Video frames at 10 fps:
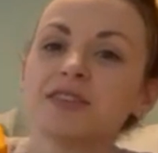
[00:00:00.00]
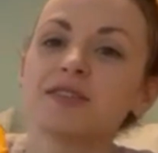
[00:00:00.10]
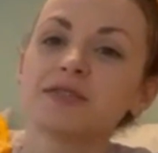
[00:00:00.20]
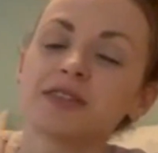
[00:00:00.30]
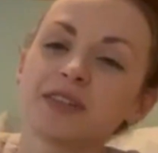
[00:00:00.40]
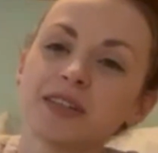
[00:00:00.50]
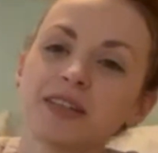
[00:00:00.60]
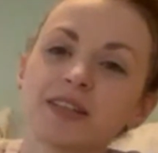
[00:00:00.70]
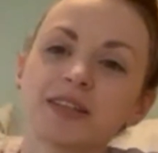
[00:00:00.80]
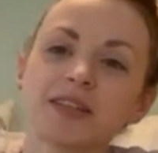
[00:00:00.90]
of a
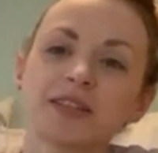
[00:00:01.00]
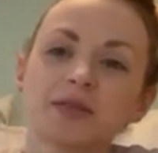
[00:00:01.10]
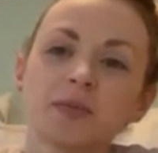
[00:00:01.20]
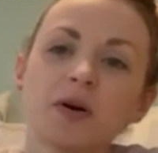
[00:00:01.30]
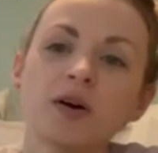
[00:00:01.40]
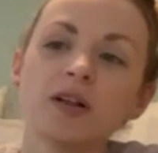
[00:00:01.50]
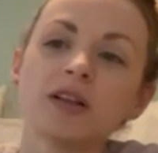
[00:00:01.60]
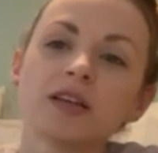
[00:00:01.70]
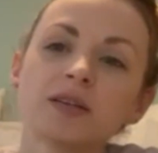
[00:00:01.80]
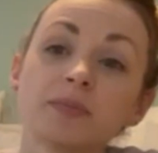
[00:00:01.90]

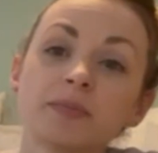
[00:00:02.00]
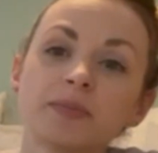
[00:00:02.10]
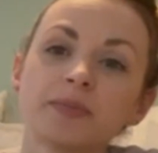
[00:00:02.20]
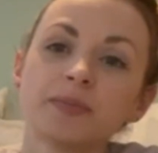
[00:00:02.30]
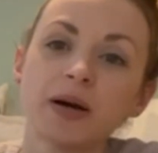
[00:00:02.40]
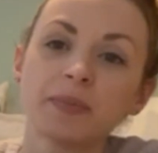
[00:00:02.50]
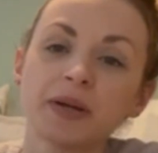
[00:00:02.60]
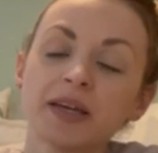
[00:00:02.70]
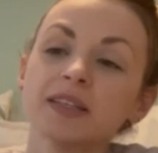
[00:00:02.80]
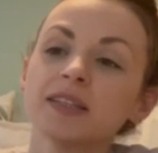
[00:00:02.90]
small
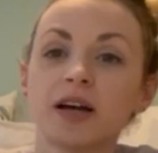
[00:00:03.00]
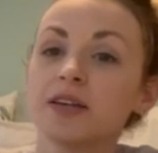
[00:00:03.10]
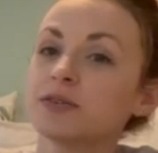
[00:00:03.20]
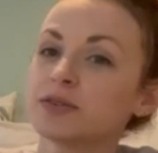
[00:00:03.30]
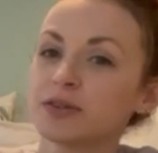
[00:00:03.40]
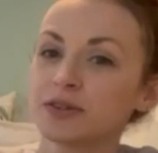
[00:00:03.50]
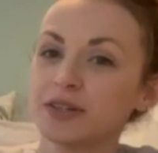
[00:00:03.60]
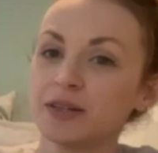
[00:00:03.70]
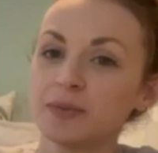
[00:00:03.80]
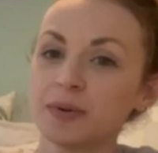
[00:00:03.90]
pumpkin. I use
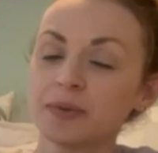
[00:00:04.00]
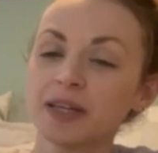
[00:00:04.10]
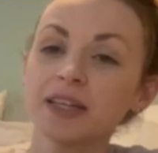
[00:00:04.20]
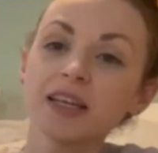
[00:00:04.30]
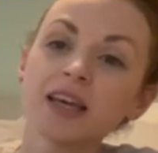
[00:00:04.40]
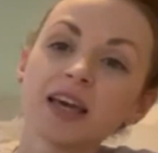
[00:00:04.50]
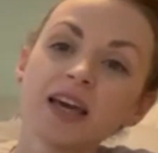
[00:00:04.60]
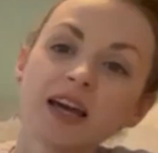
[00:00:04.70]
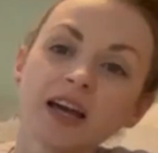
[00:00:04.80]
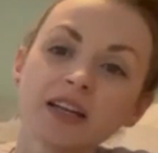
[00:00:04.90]
Hokkaido pumpkin,
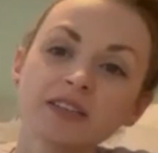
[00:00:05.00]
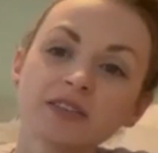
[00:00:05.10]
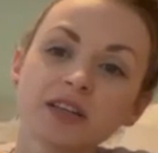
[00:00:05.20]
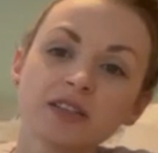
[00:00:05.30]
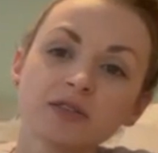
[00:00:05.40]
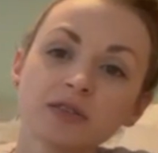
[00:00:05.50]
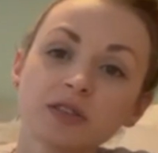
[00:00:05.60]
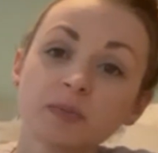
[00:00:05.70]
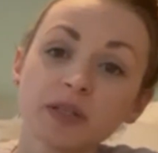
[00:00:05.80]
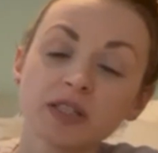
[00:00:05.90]
and you can use
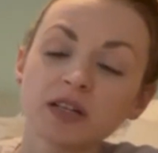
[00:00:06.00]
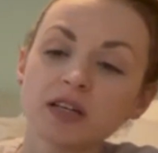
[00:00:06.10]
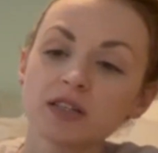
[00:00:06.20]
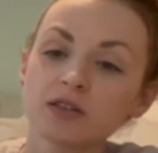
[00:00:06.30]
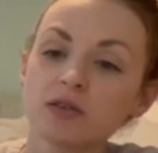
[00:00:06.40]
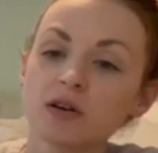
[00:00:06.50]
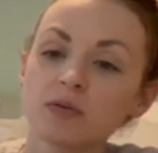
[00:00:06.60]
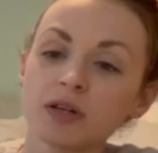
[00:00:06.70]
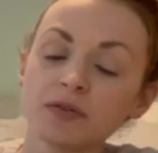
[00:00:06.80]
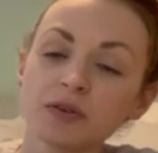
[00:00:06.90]
butternut or
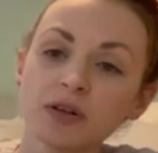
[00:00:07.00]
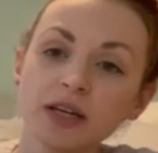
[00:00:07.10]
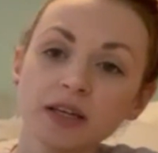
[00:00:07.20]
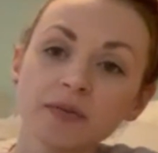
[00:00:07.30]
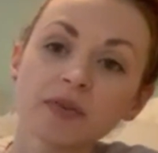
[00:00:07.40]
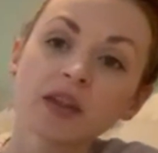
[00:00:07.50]
whatever you like.